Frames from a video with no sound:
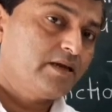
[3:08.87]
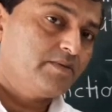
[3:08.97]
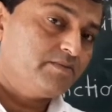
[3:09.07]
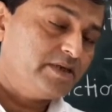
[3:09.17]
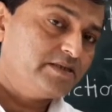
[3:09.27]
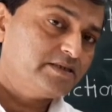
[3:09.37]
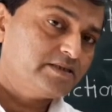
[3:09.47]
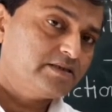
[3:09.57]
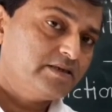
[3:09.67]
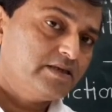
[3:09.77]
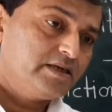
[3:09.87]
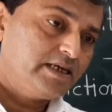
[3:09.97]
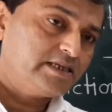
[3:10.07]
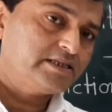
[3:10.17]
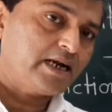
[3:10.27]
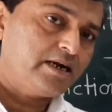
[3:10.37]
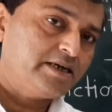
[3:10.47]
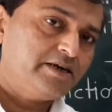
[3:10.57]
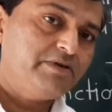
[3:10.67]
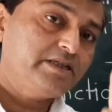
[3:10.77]
Means it
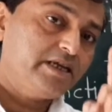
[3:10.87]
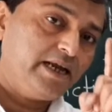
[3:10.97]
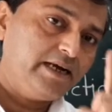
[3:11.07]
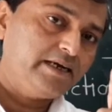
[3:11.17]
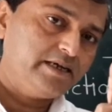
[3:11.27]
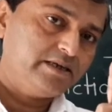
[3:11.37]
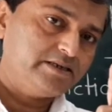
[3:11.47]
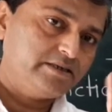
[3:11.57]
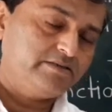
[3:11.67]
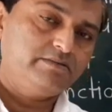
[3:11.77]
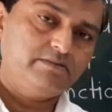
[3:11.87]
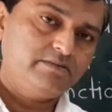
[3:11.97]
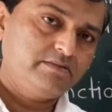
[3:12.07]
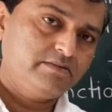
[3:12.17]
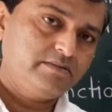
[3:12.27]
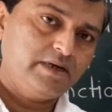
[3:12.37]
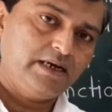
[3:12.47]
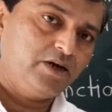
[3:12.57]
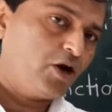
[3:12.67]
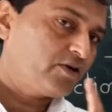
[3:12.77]
started with integration
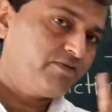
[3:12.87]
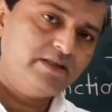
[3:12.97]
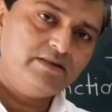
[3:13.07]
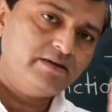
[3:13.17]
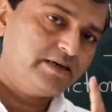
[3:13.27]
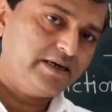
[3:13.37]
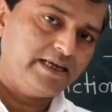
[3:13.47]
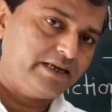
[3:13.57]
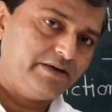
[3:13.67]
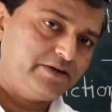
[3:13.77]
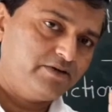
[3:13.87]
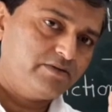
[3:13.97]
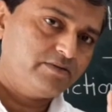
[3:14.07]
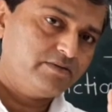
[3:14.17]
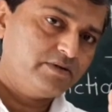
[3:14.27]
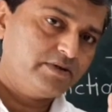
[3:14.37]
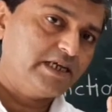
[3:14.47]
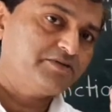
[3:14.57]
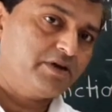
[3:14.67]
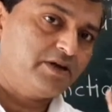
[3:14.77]
and not with derivative.
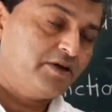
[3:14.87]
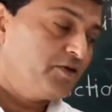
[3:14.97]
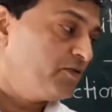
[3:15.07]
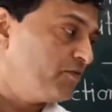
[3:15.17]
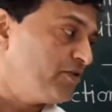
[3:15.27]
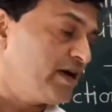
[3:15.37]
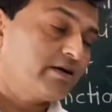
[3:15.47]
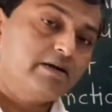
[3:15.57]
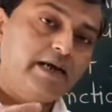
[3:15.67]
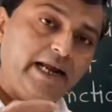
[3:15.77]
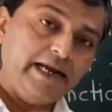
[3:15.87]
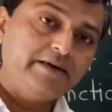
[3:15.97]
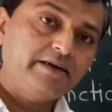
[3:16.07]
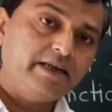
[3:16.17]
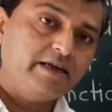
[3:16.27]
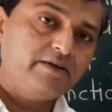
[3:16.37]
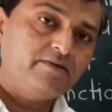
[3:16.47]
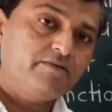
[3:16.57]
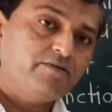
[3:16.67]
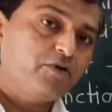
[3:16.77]
That's why we are entering
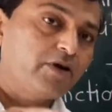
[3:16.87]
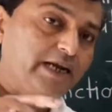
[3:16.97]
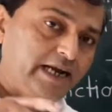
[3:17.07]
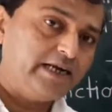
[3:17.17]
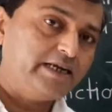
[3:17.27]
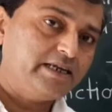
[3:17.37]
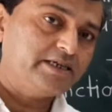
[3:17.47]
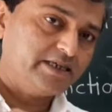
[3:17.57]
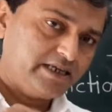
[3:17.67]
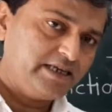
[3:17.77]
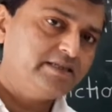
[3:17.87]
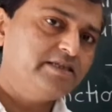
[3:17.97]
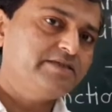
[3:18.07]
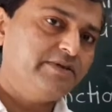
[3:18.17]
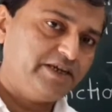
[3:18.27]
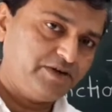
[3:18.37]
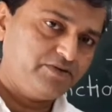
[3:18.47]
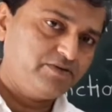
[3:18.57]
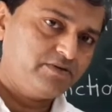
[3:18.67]
for integration in this video.